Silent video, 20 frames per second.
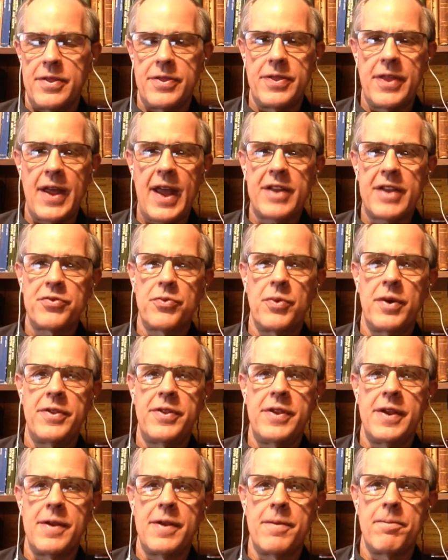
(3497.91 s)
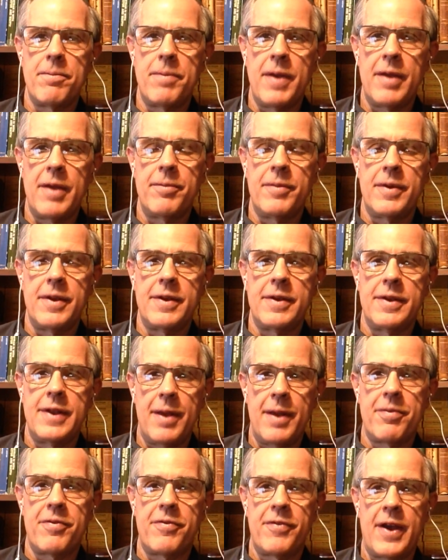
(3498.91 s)
That's what the embedment
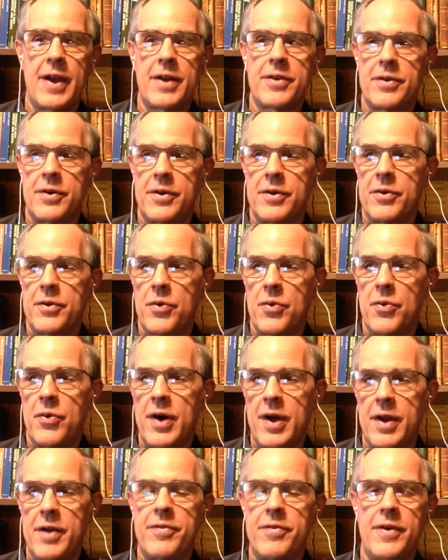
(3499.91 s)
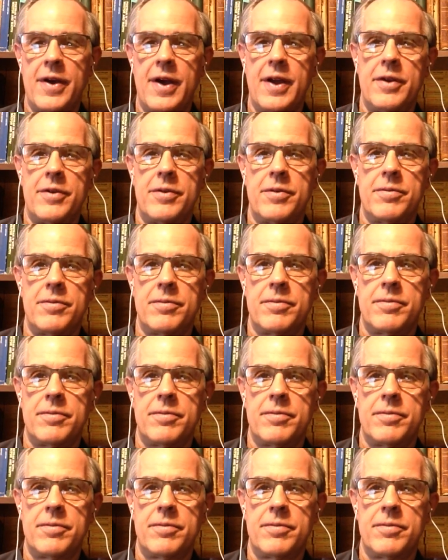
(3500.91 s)
depth factor quantifies.